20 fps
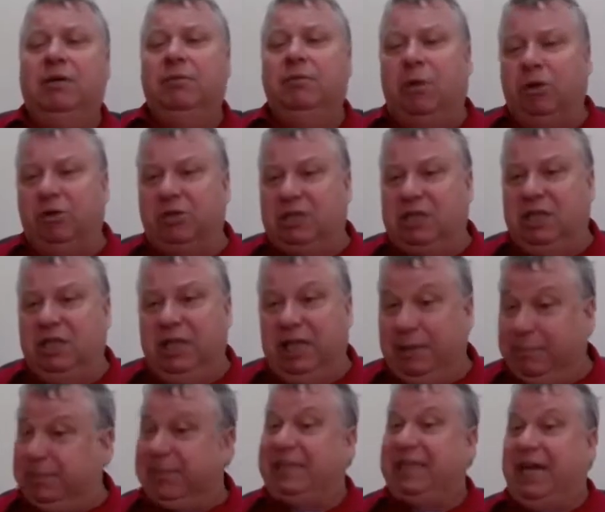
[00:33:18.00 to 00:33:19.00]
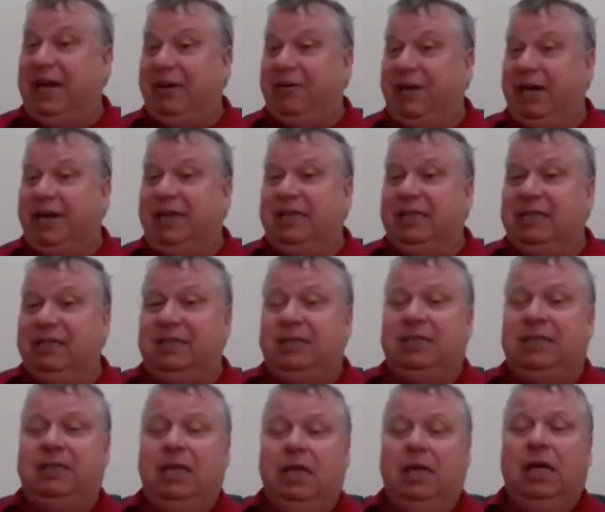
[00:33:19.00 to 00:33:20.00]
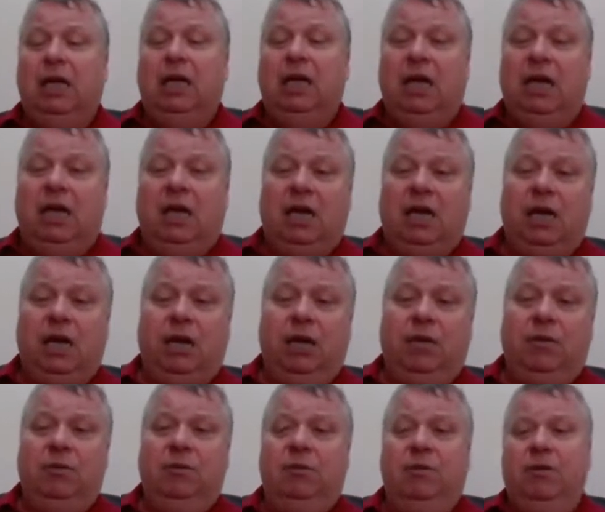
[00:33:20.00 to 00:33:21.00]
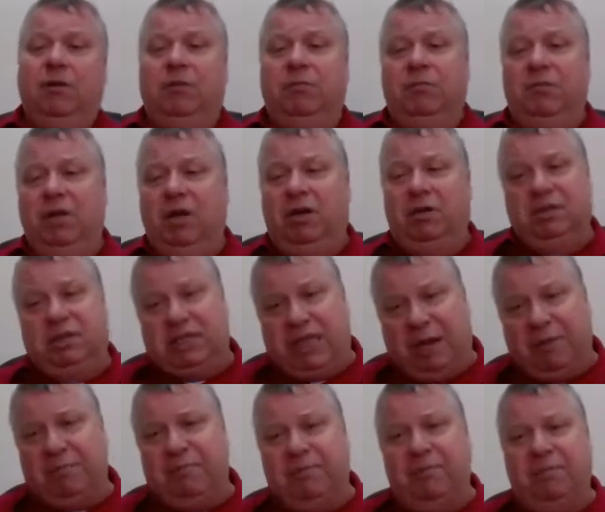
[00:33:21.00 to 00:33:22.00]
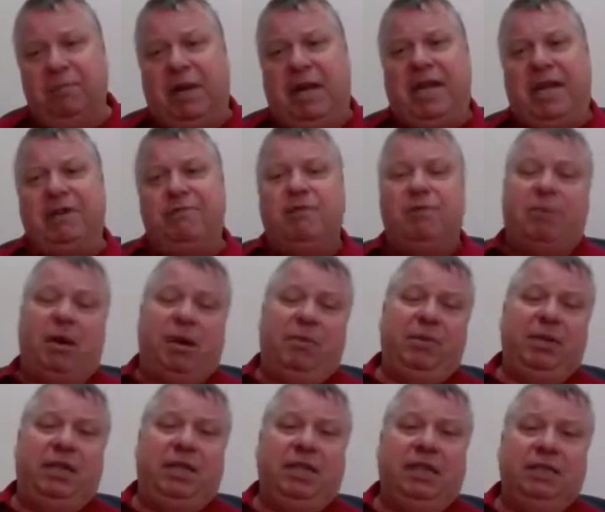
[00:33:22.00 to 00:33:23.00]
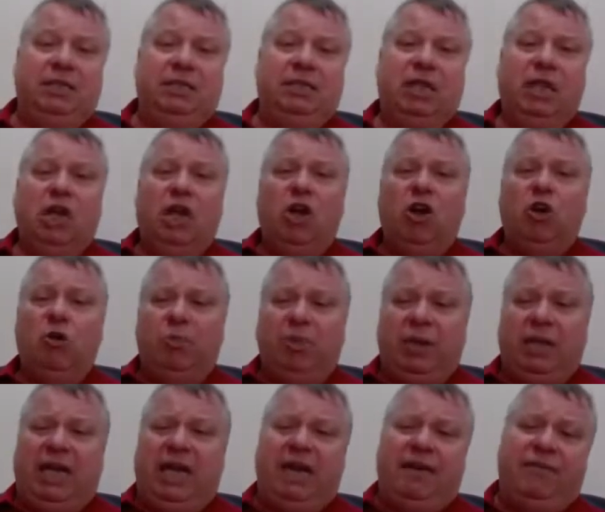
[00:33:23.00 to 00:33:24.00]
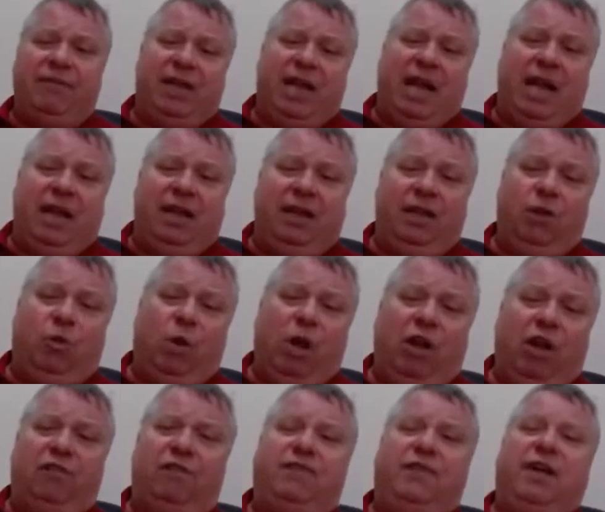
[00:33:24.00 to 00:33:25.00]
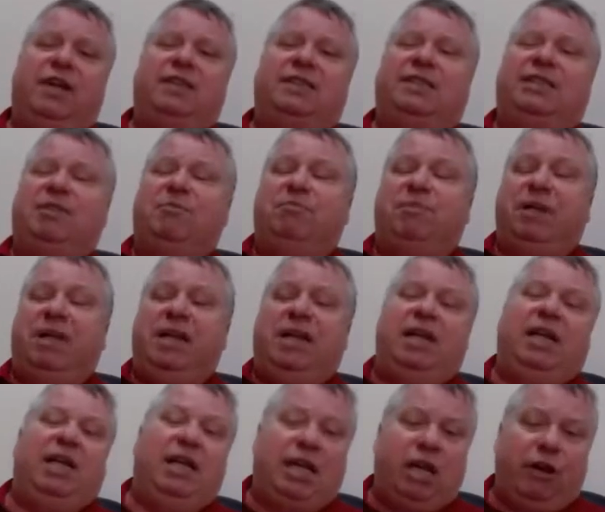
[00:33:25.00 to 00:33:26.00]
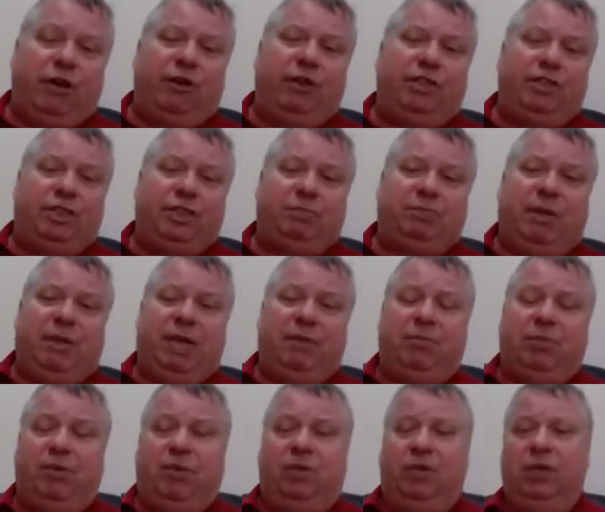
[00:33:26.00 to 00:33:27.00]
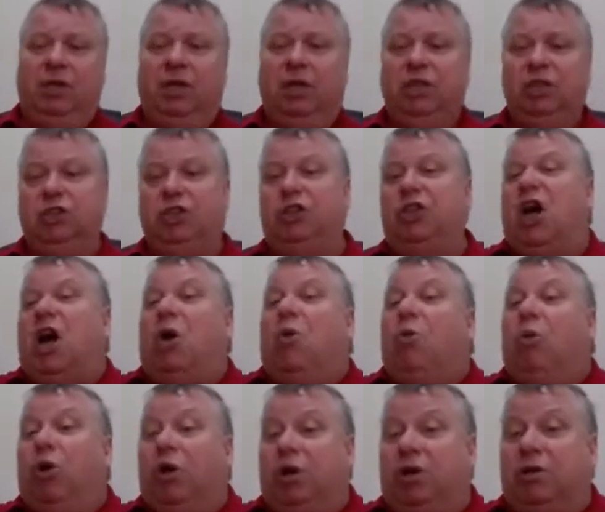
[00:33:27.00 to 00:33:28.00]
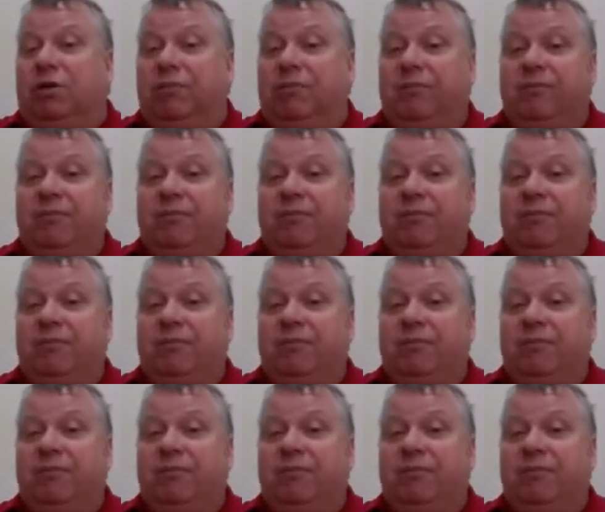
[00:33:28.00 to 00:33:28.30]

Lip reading: most libertarians, many Republicans, who believe that welfare simply encourages people to not work,